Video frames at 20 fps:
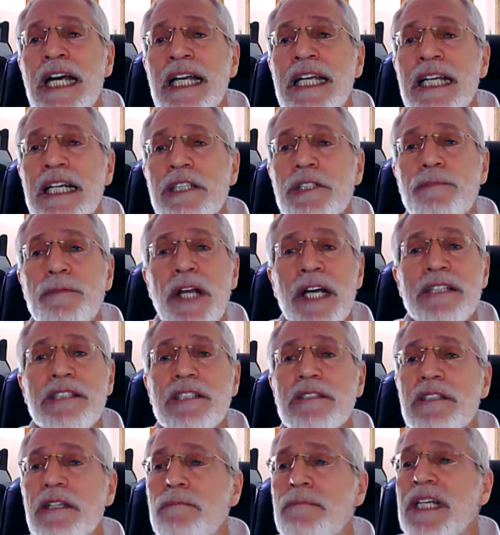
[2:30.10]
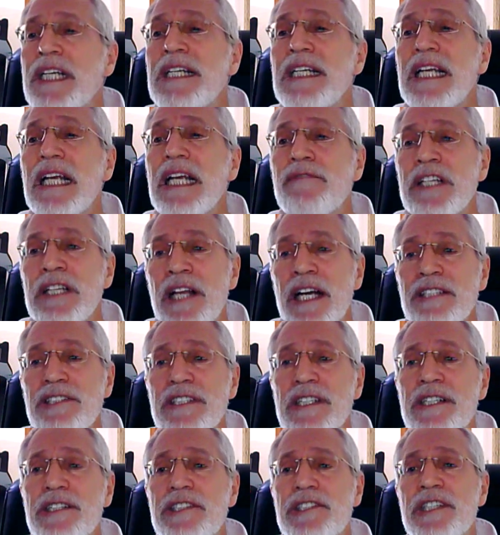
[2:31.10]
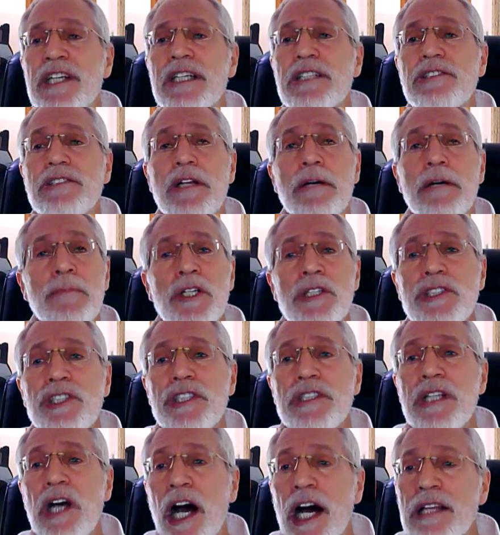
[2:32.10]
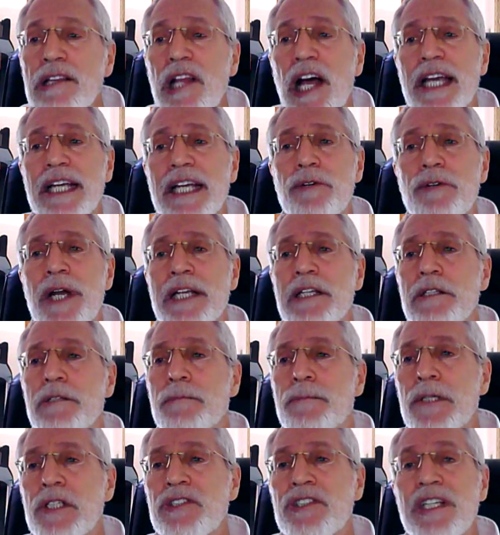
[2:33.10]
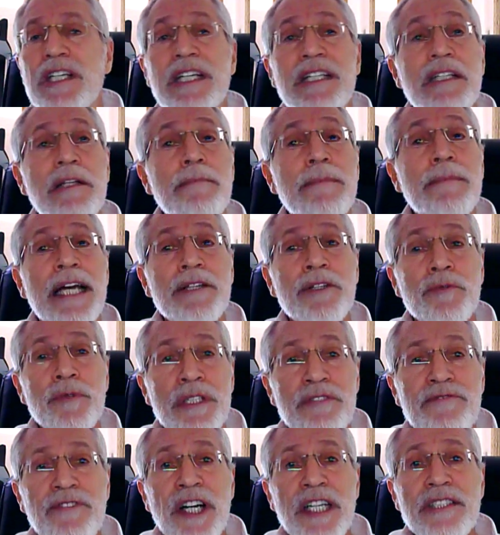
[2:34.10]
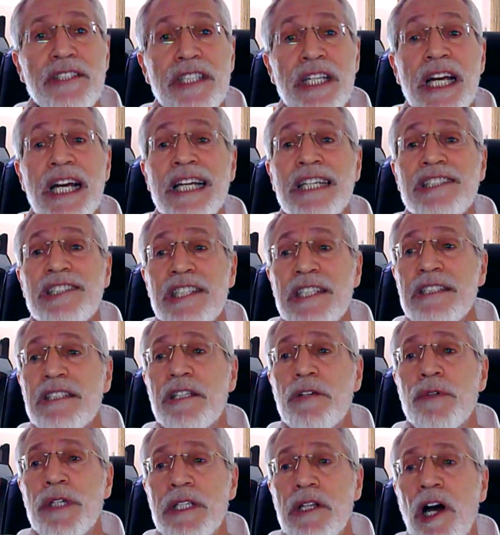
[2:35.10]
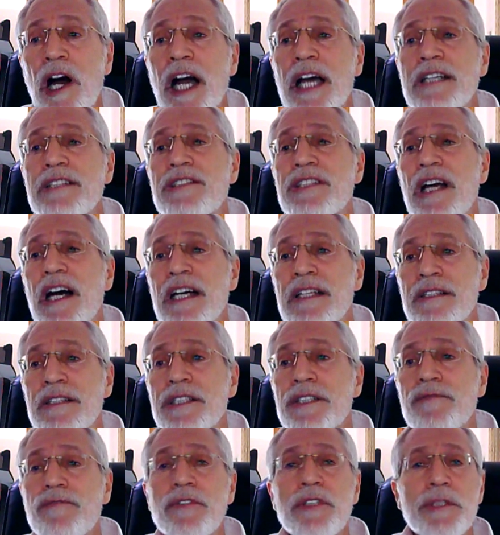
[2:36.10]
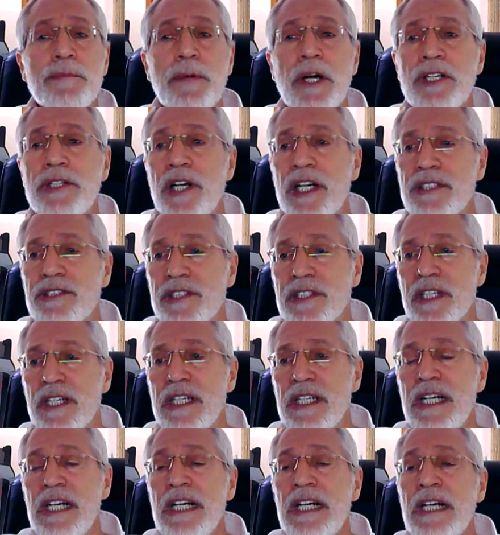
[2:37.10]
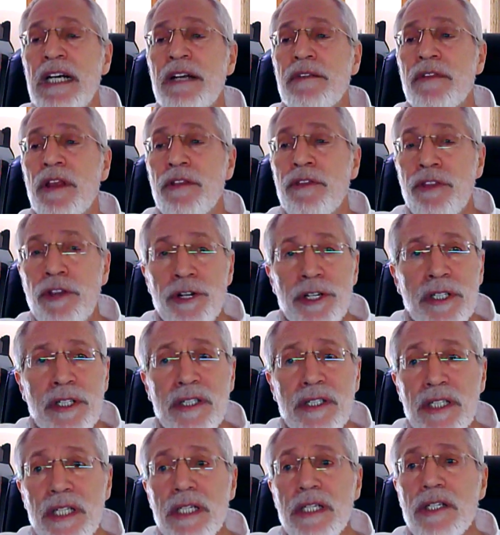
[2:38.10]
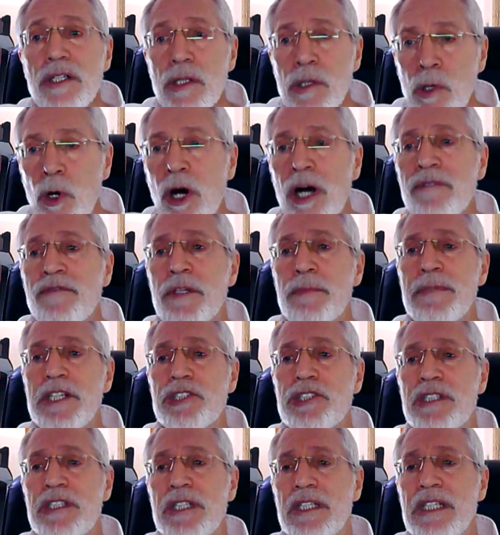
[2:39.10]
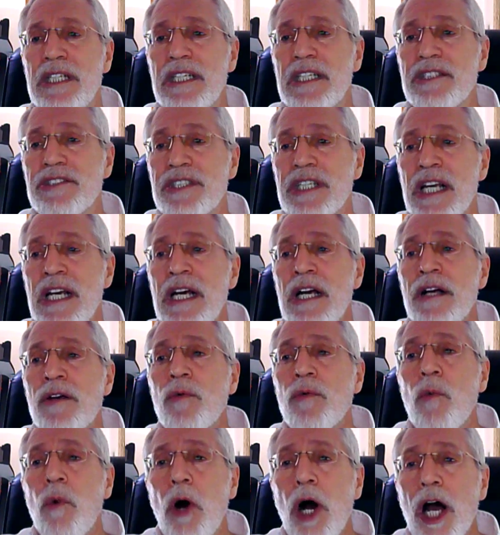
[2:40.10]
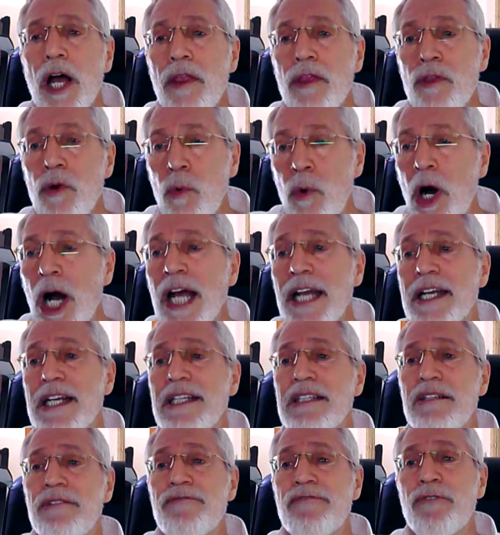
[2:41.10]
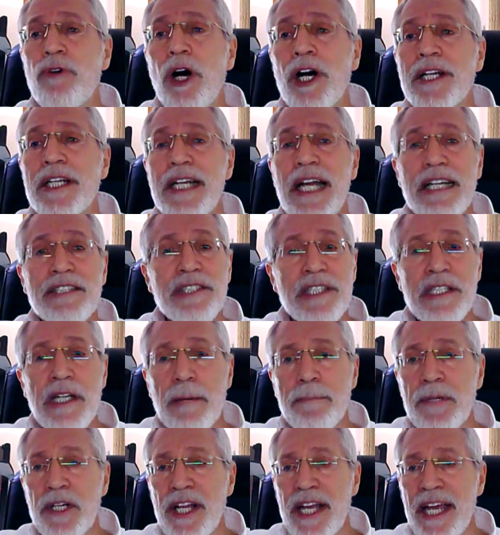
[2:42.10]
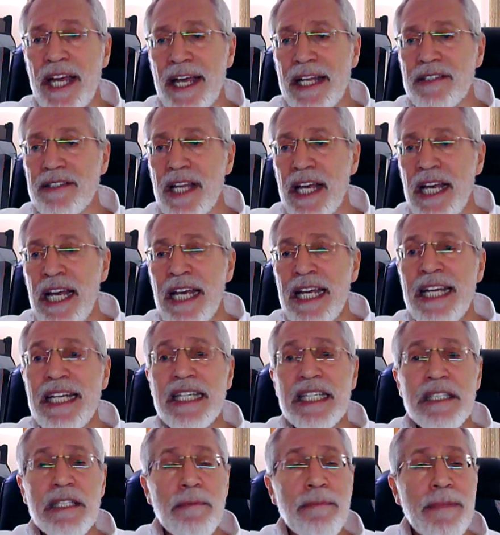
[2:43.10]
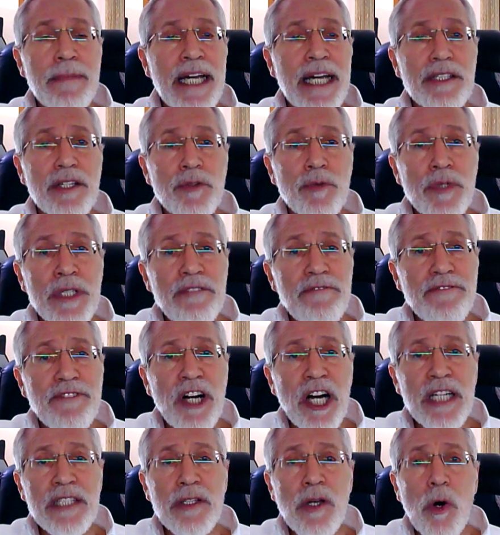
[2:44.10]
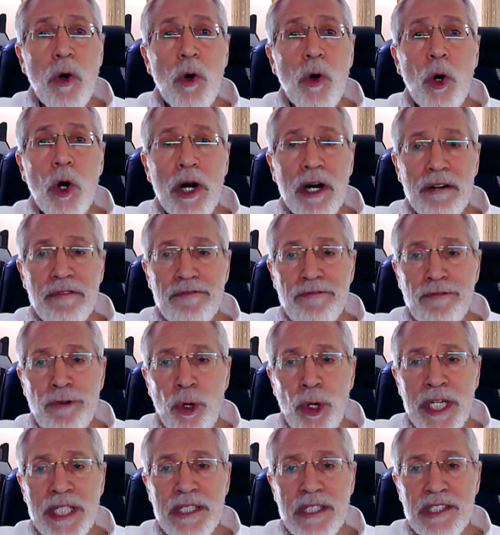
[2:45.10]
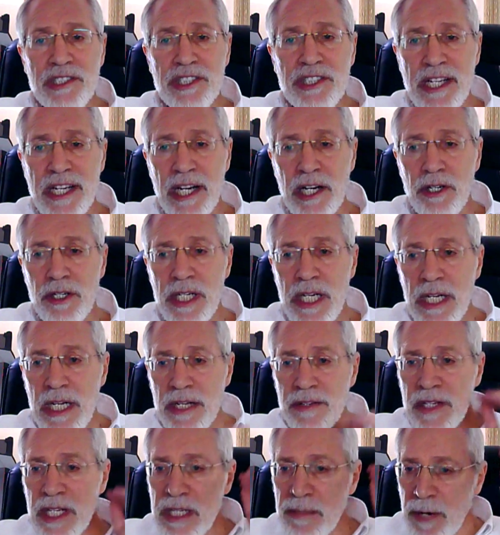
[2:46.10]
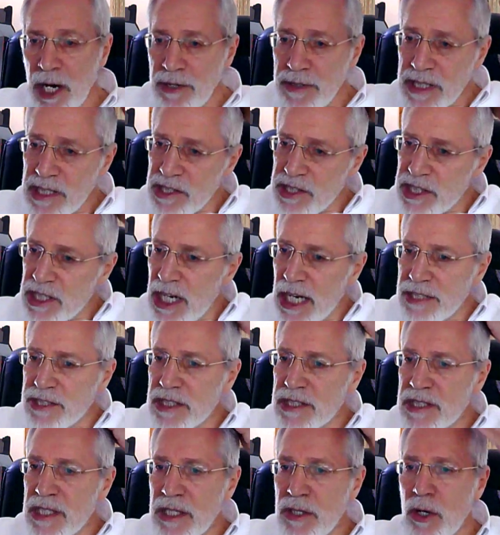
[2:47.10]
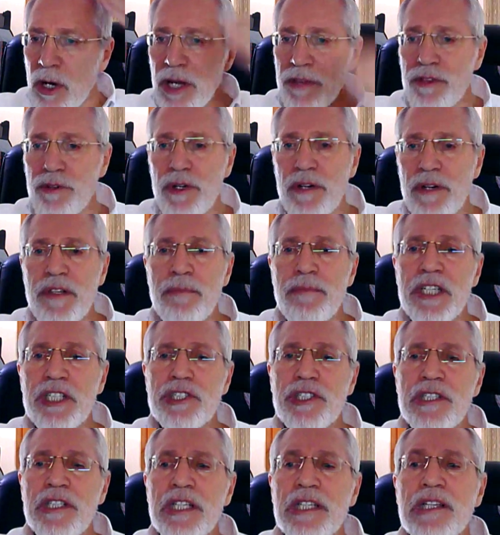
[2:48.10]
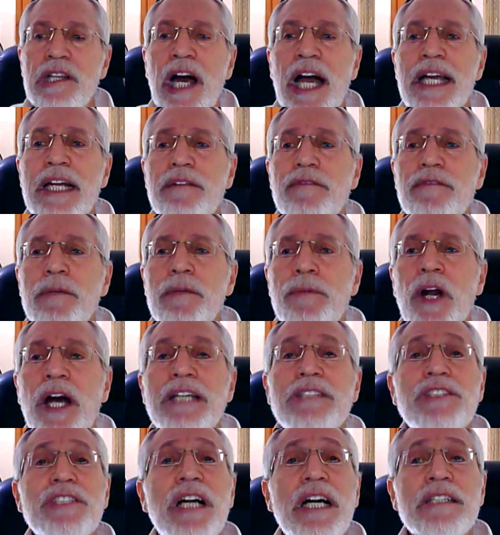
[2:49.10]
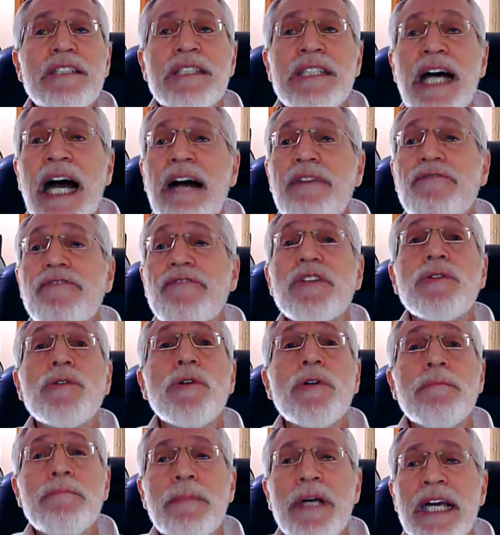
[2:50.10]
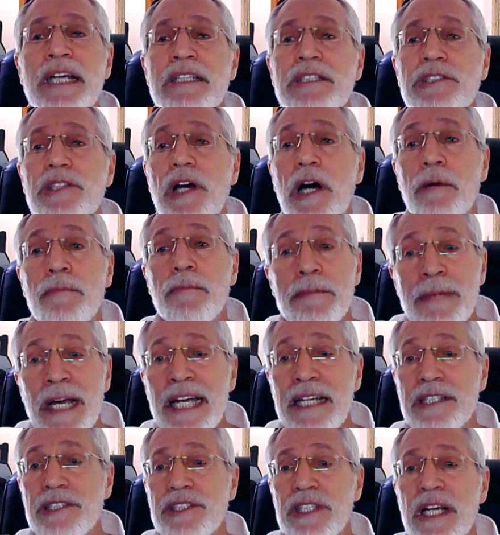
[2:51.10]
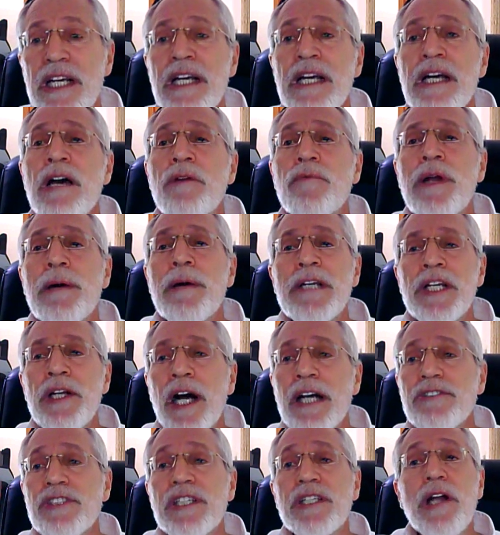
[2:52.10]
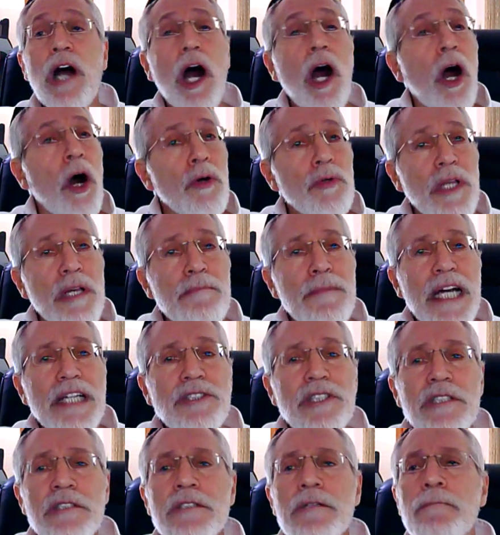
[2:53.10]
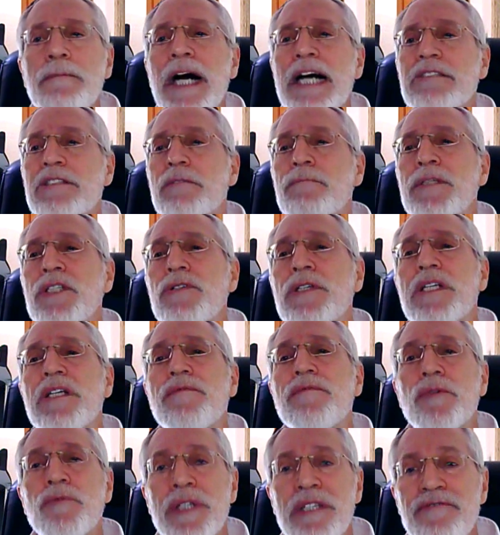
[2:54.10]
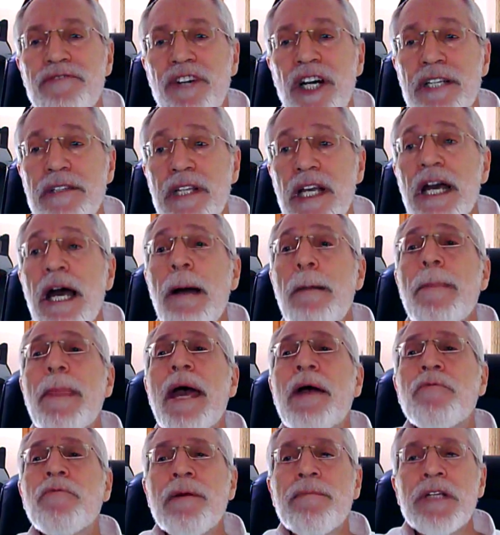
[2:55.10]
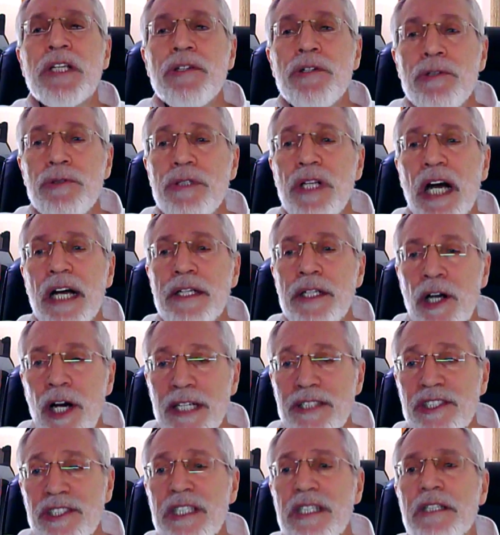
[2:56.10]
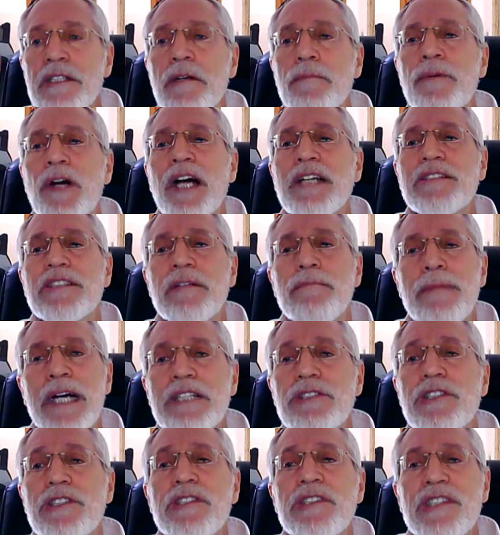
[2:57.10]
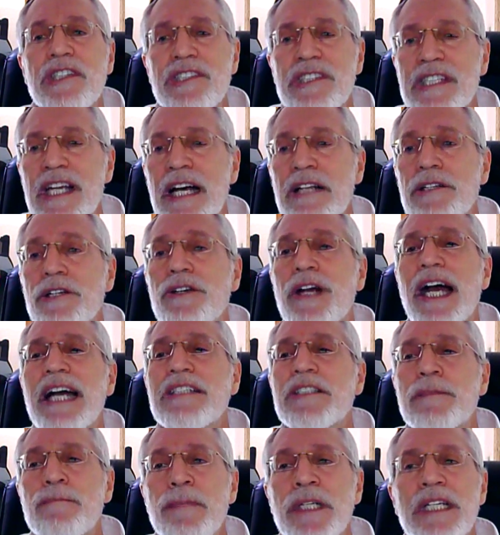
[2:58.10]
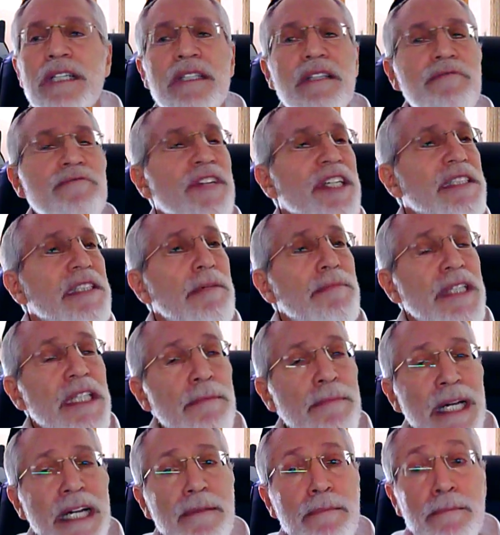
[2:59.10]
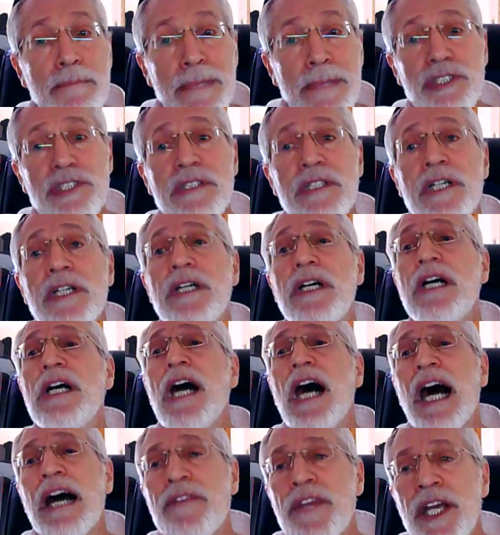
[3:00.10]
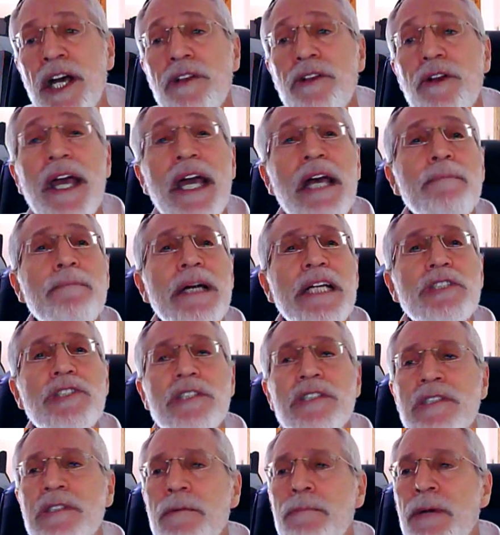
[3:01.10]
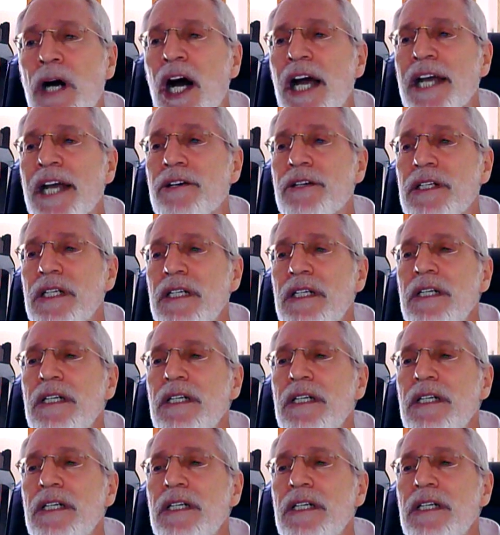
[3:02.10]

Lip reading: He explains it to mean even less than a sixth. A merchant, unlike a regular person, can demand a refund since he relies on this for his parnasa. The third law of the Mishnah is the one defrauded has the upper hand. He can demand a refund or void the sale. The Gemara discusses the author of the Mishnah in light of the Brisa on Daf Nun Beis Amud Beis. Rabbi Nassan only mentions the possibility of a refund, and Rabbi Yehuda Nasi in the Brisa mentions the seller as being the victim, and the Mishnah, on the hand, mentions the buyer.